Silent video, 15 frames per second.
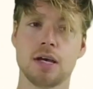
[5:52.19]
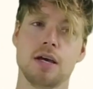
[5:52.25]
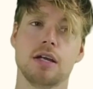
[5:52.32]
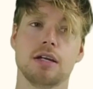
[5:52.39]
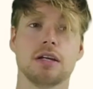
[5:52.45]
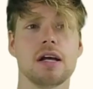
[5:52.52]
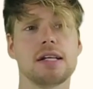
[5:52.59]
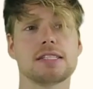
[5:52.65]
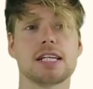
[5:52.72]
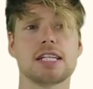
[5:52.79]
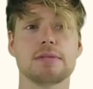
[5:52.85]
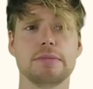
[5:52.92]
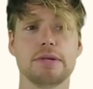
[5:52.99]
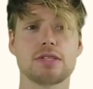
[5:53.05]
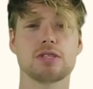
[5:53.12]
9
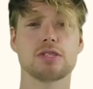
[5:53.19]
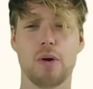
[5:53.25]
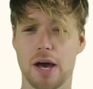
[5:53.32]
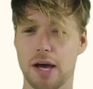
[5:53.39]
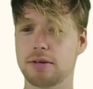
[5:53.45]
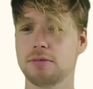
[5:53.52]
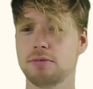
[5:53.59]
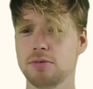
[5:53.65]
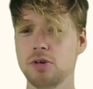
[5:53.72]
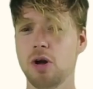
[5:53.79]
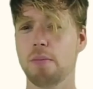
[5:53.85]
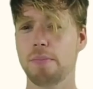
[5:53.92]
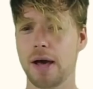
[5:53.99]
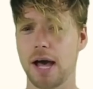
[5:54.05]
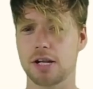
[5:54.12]
centimeters squared. Not
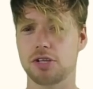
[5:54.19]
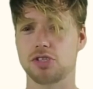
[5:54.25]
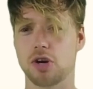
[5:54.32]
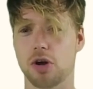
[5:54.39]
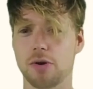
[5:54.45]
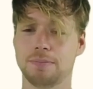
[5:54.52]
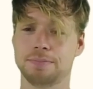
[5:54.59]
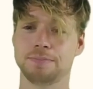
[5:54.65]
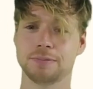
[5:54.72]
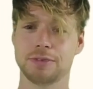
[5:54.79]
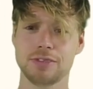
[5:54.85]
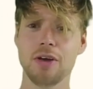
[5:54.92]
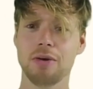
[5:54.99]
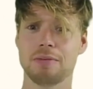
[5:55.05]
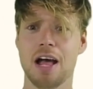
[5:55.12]
bad, Joe. So
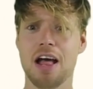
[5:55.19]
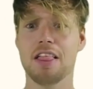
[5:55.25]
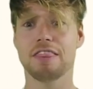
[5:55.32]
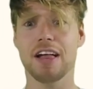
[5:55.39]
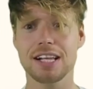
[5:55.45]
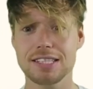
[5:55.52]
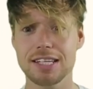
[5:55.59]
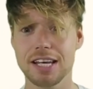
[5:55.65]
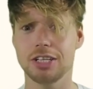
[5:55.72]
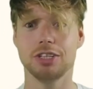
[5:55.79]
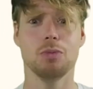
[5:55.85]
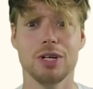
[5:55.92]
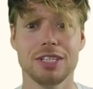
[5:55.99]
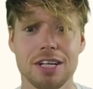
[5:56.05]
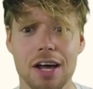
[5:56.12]
that's it. We're
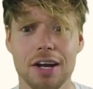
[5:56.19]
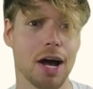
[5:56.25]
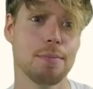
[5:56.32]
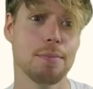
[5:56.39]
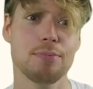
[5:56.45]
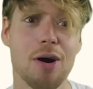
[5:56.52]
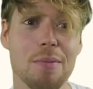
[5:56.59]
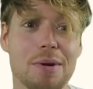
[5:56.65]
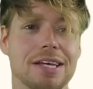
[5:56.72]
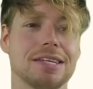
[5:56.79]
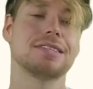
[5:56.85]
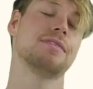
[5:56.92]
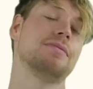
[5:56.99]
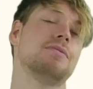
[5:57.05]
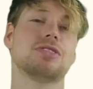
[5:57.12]
done, I promise.
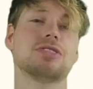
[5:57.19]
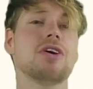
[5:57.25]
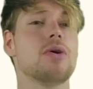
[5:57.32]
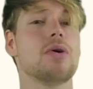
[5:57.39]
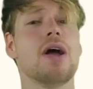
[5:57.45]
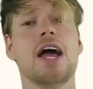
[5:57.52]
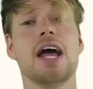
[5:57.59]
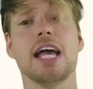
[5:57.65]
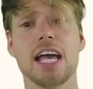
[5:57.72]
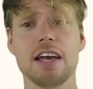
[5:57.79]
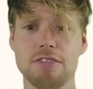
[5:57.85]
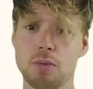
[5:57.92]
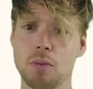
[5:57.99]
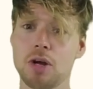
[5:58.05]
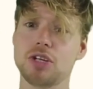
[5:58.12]
So if you
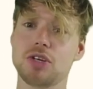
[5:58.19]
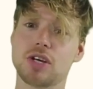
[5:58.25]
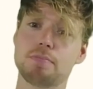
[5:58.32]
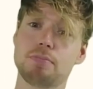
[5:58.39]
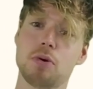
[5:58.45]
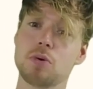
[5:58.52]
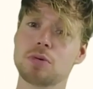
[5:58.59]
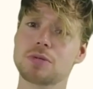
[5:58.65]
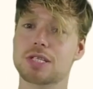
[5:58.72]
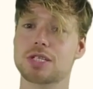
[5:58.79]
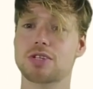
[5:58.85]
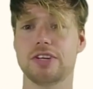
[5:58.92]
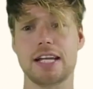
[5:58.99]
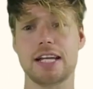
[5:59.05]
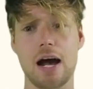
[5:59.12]
want, you can pause the screen
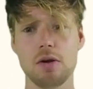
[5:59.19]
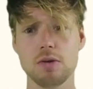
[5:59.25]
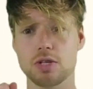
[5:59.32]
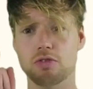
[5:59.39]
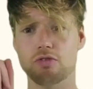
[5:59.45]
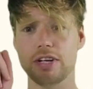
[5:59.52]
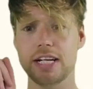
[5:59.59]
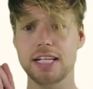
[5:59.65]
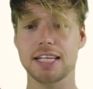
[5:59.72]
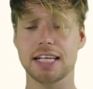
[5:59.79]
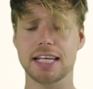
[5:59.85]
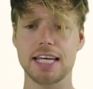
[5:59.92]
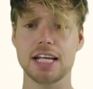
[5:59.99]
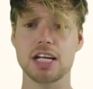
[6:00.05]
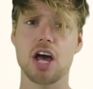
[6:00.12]
now to read the key
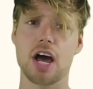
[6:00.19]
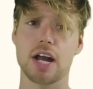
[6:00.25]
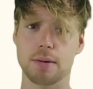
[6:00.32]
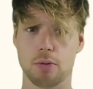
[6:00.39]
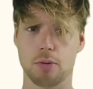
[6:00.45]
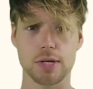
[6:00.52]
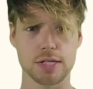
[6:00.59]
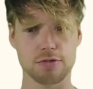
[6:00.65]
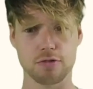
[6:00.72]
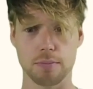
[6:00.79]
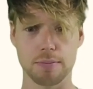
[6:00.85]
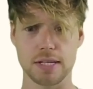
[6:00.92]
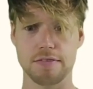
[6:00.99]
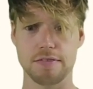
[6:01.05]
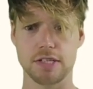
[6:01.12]
learning points from this
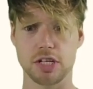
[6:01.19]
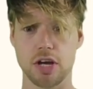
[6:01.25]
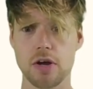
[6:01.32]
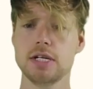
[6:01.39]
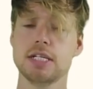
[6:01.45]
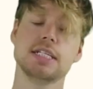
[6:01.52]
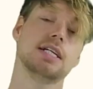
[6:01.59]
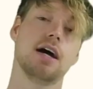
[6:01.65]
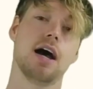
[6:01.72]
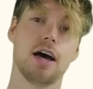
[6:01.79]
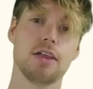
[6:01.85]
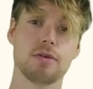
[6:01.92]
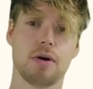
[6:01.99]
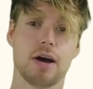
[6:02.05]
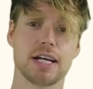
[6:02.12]
video.
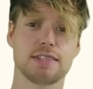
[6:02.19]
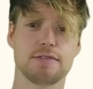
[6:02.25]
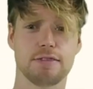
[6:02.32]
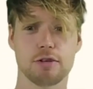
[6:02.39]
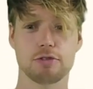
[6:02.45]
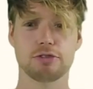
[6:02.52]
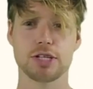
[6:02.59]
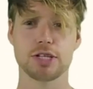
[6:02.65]
Otherwise, feel free to